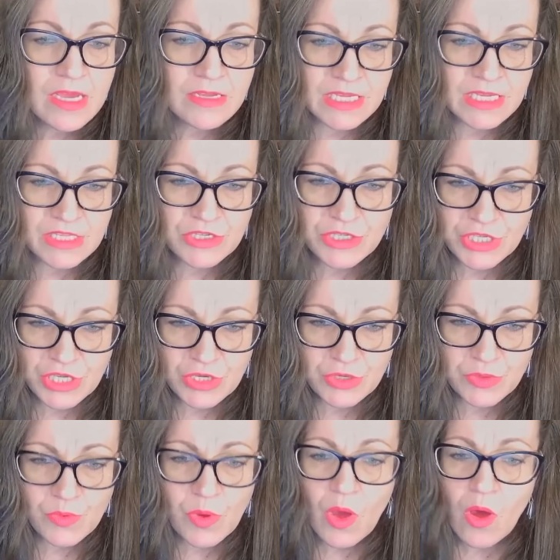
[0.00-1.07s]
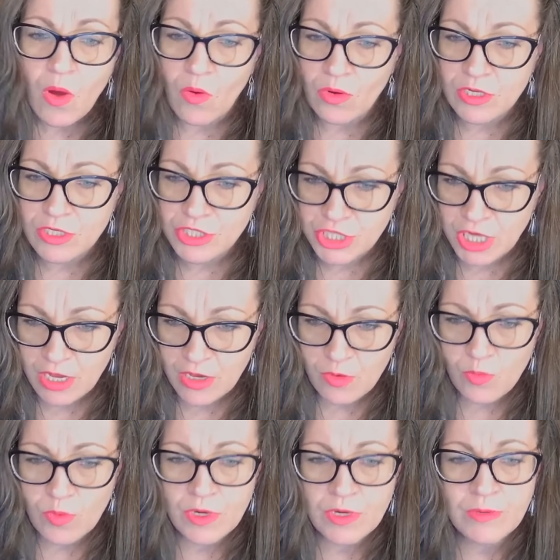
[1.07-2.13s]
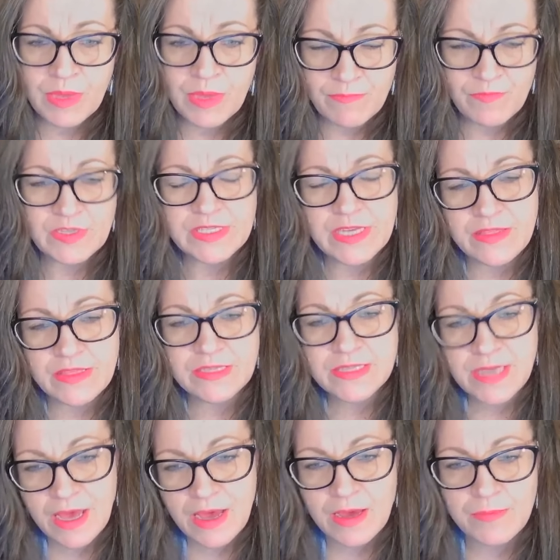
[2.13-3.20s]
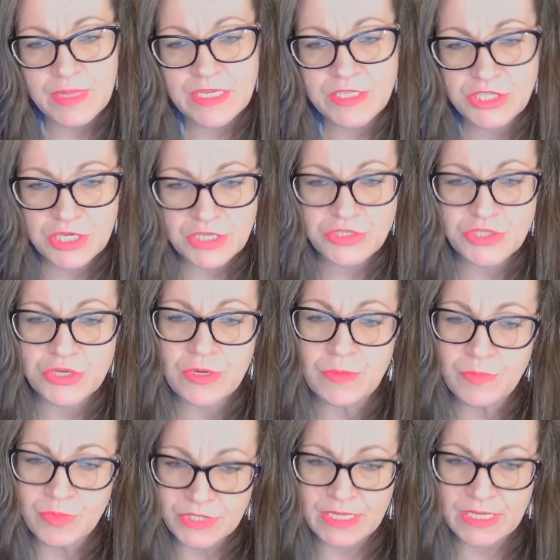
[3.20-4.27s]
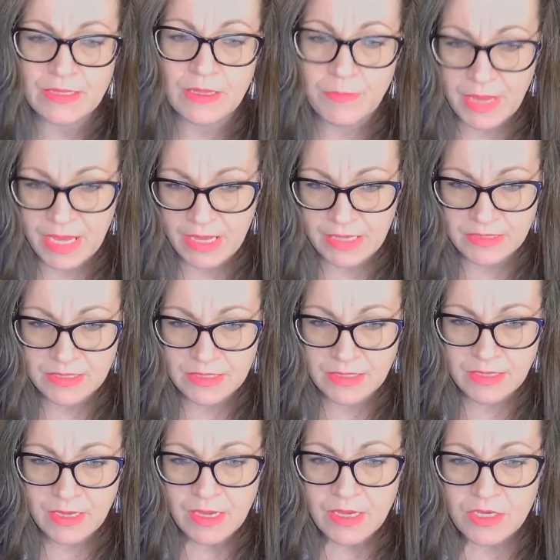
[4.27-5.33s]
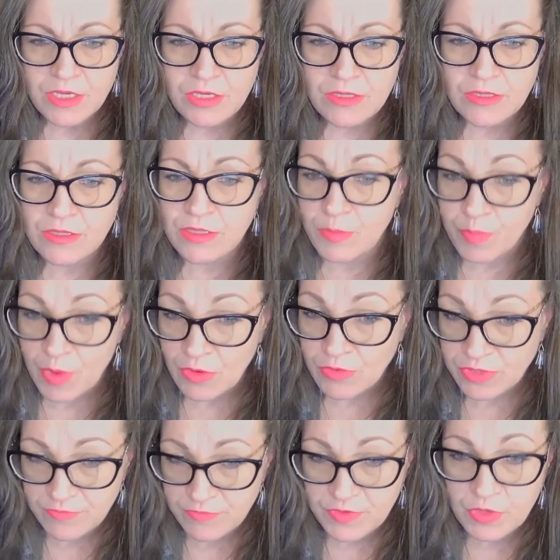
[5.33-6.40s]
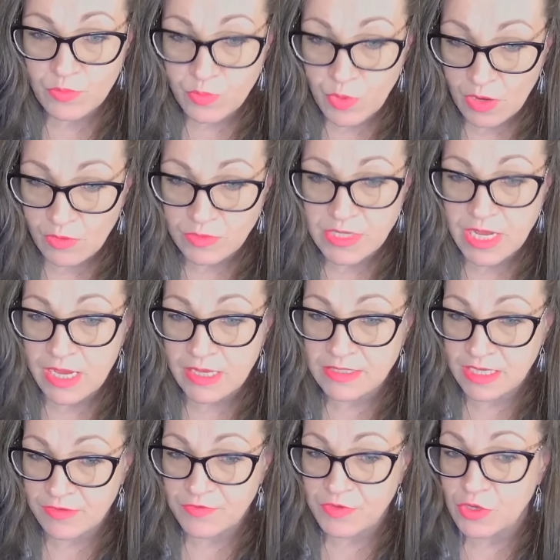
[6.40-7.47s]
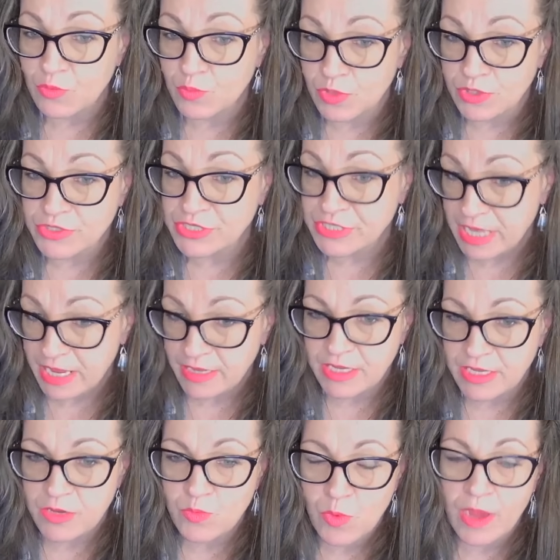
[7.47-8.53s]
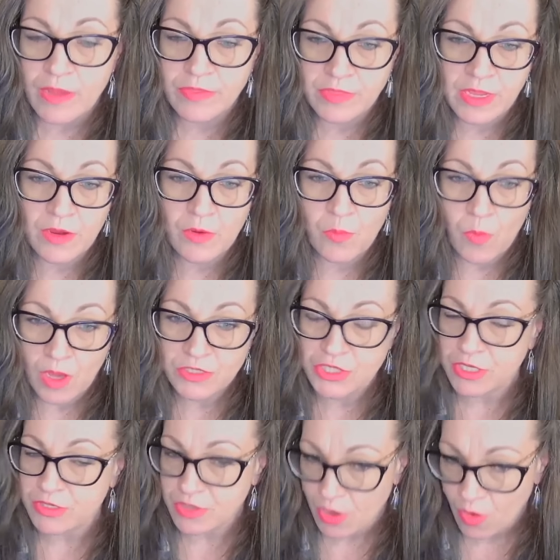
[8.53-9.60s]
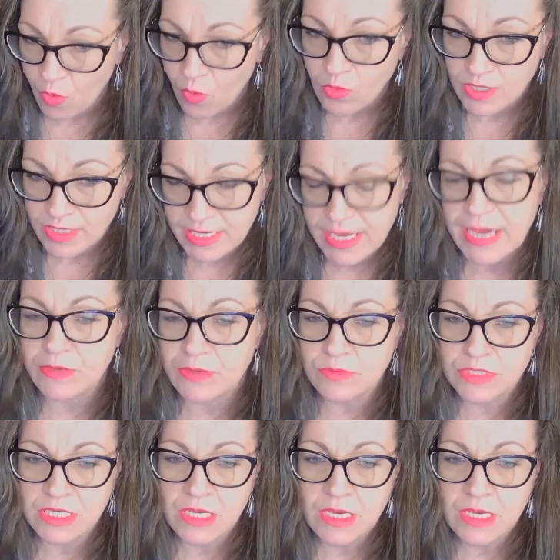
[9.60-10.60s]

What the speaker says: Neither you or Joe were in Memphis at the time that Ginger and Priscilla met. The both of you wrote as if you were standing right there watching the whole account.